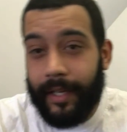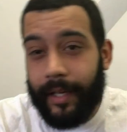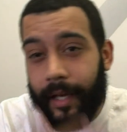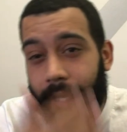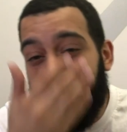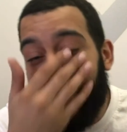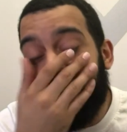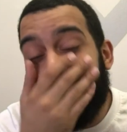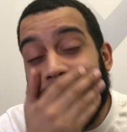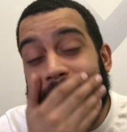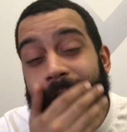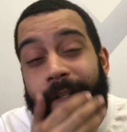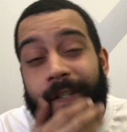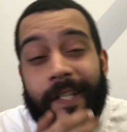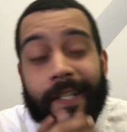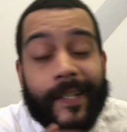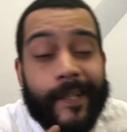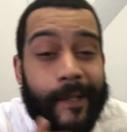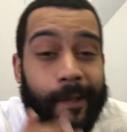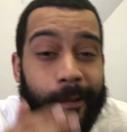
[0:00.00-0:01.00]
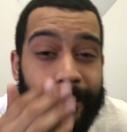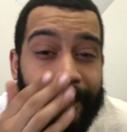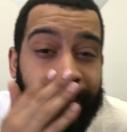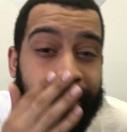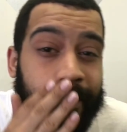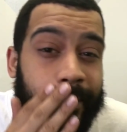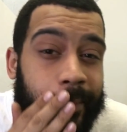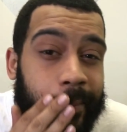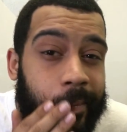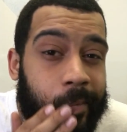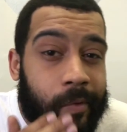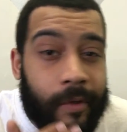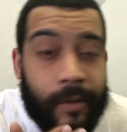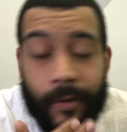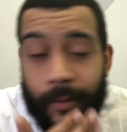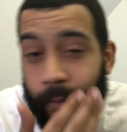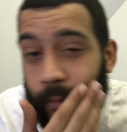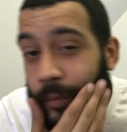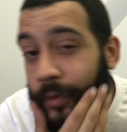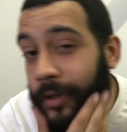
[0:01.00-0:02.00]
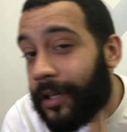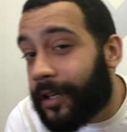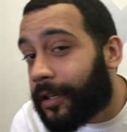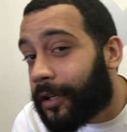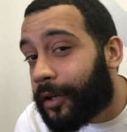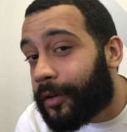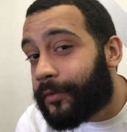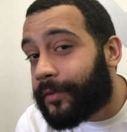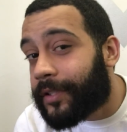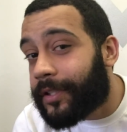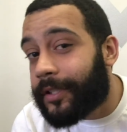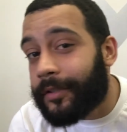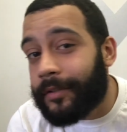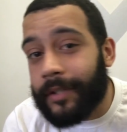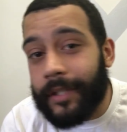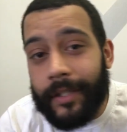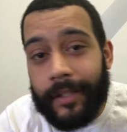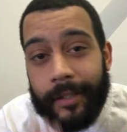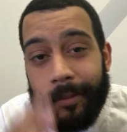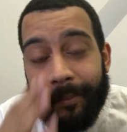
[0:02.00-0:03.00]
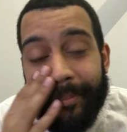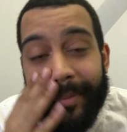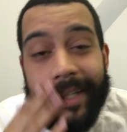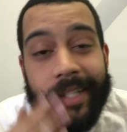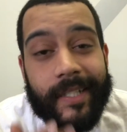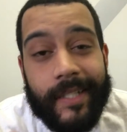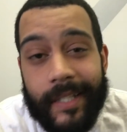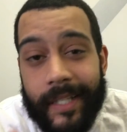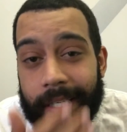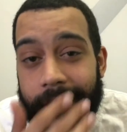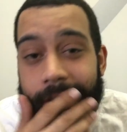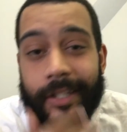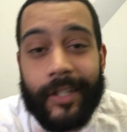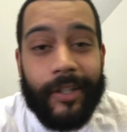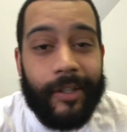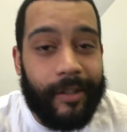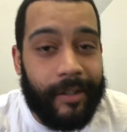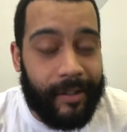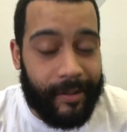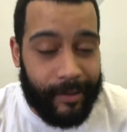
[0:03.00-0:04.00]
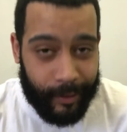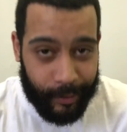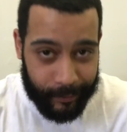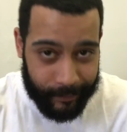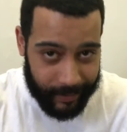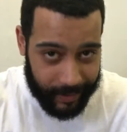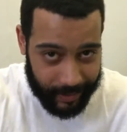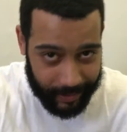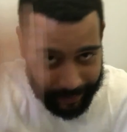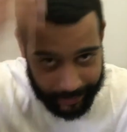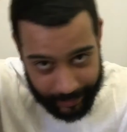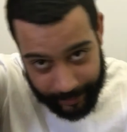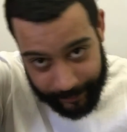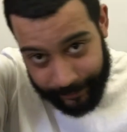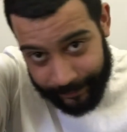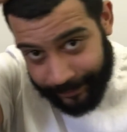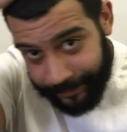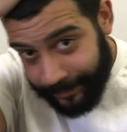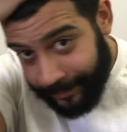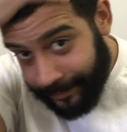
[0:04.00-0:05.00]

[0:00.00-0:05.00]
As you can see, I'm real overdue. Look, the mustache curling over the lip.